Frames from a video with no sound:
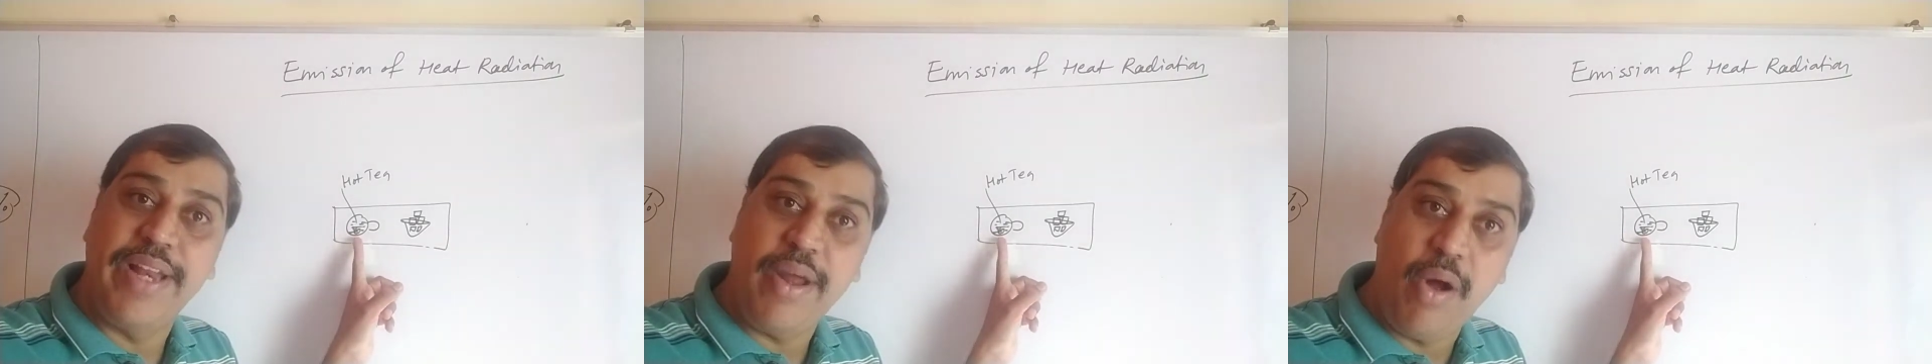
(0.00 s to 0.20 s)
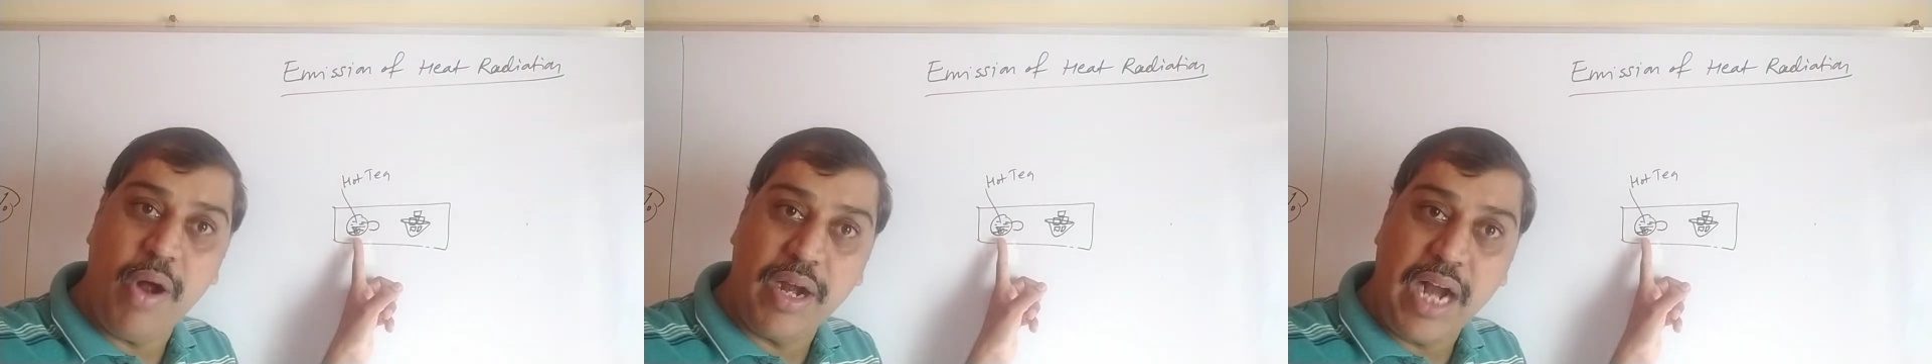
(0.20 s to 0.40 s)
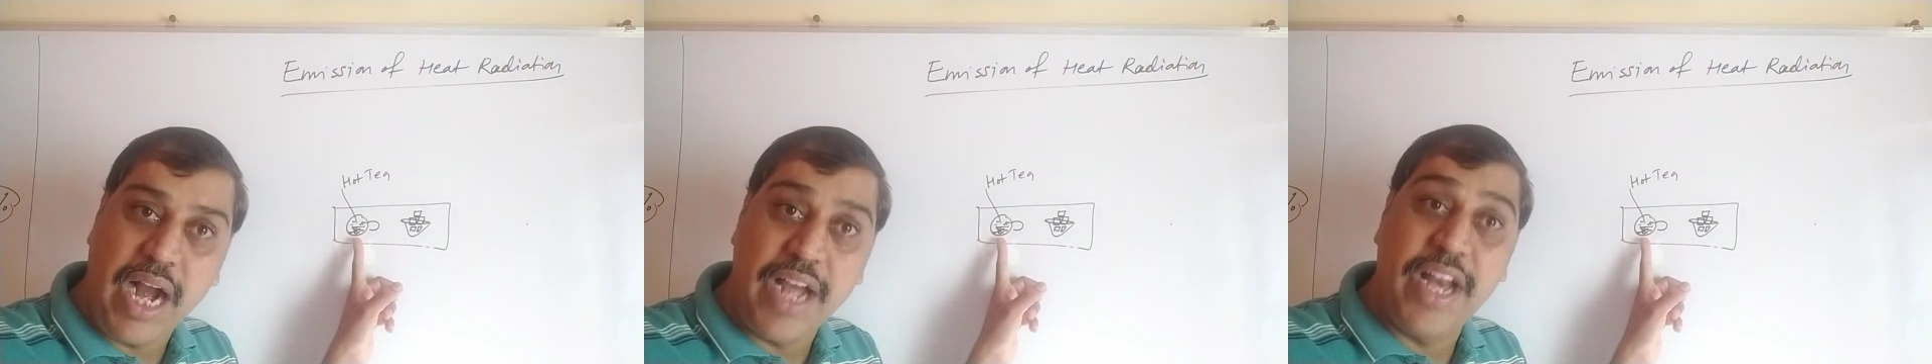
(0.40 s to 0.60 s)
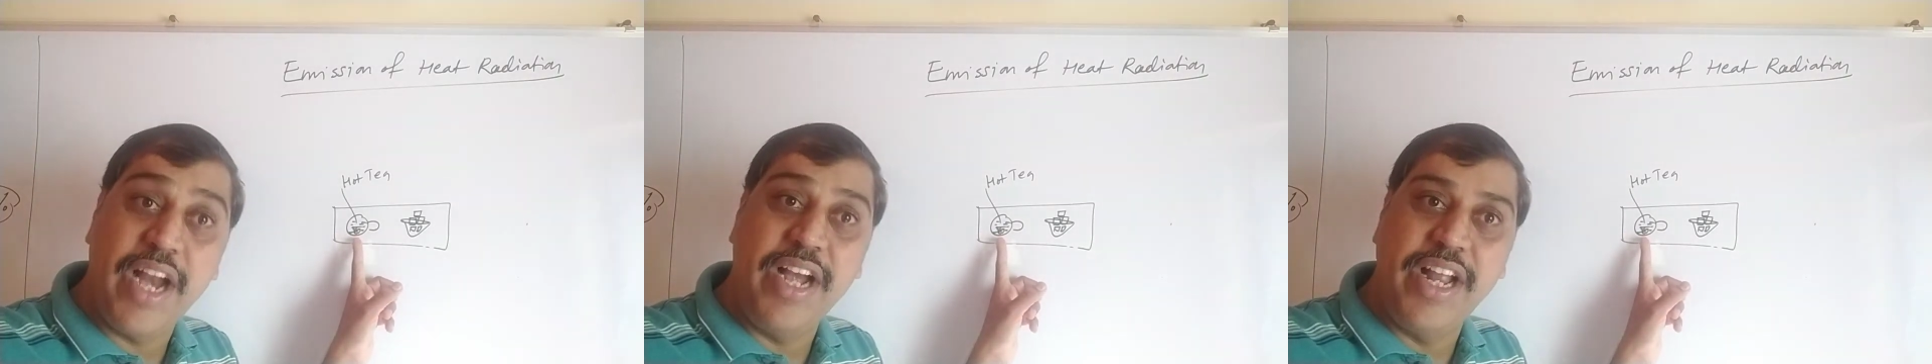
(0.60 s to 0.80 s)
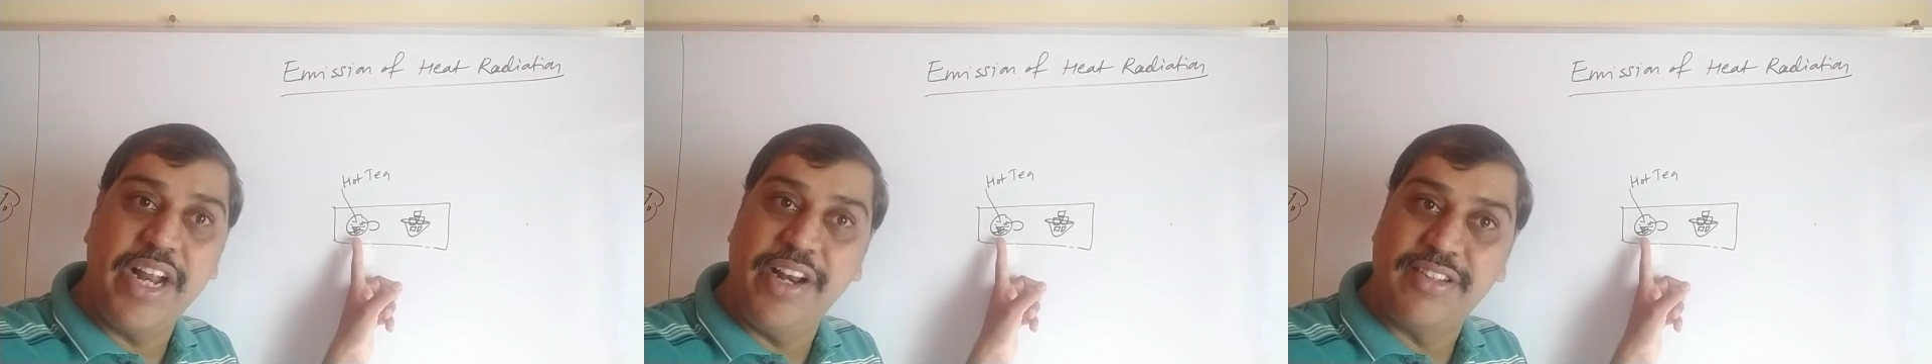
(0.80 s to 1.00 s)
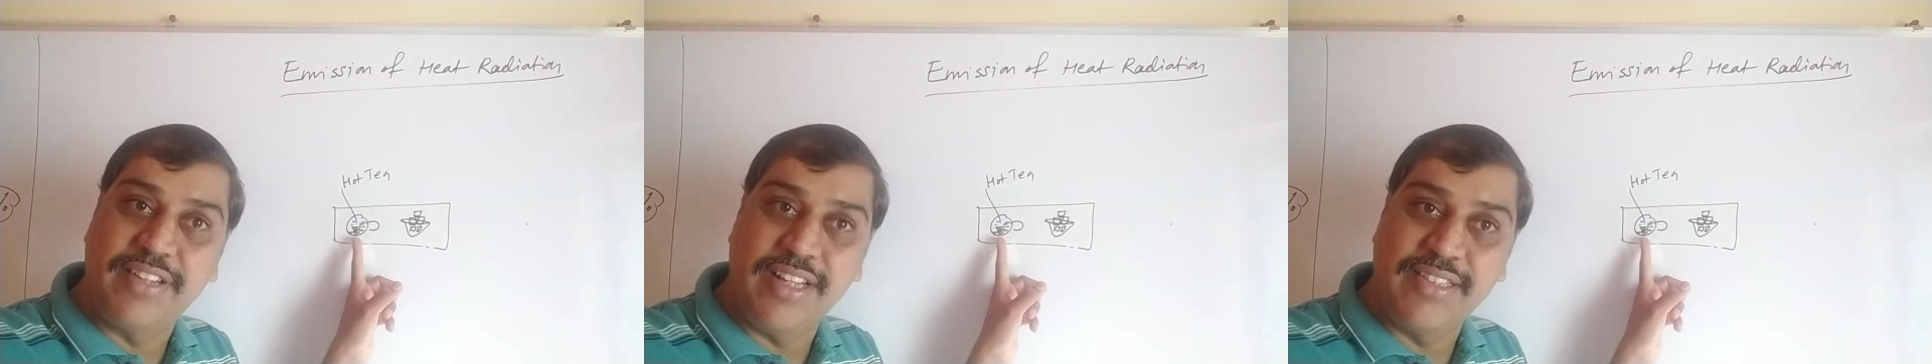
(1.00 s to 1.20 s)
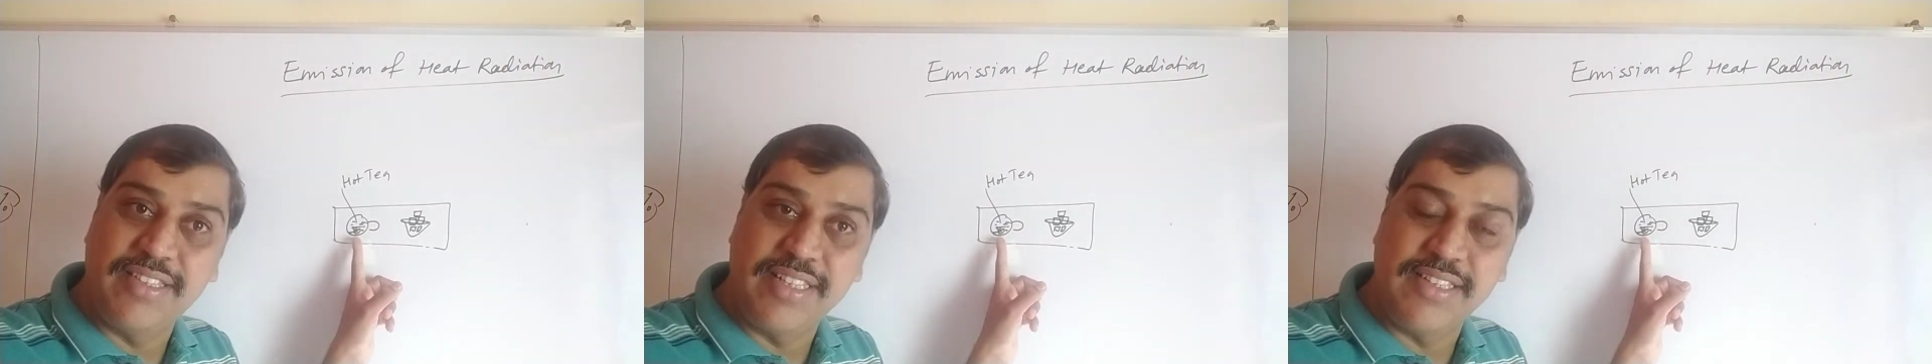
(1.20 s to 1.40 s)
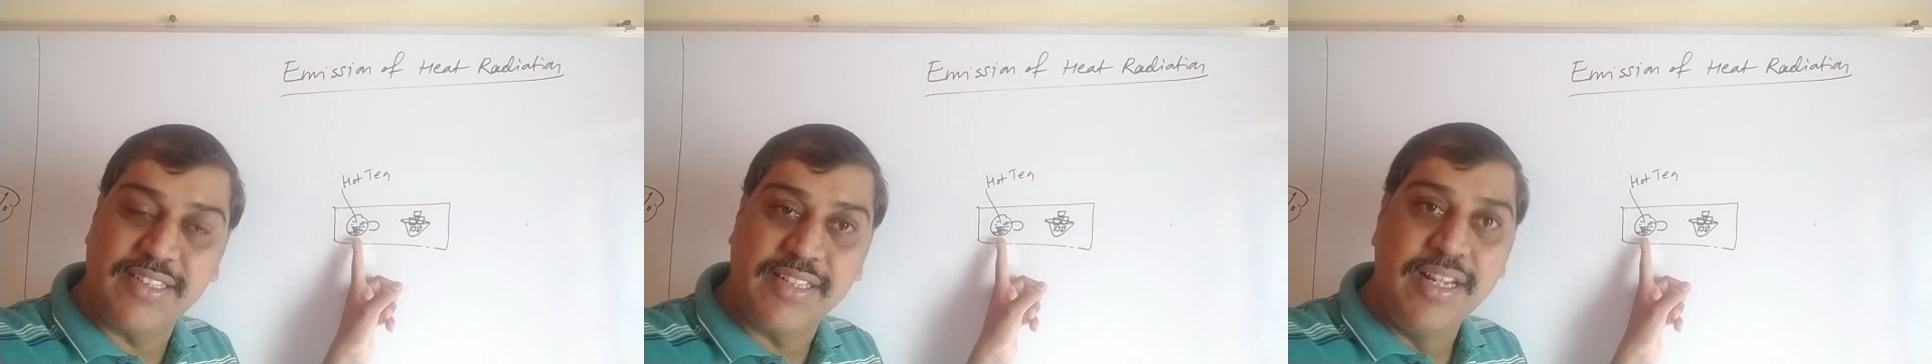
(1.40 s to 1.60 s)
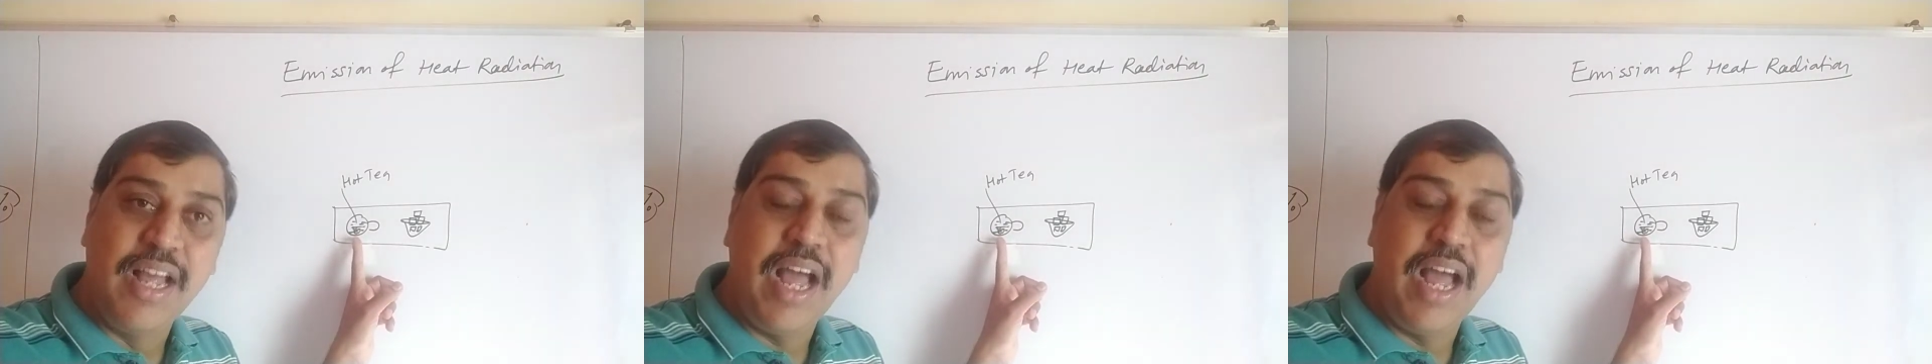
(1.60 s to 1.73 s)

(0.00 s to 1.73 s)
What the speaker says: hot, 100 degrees Celsius,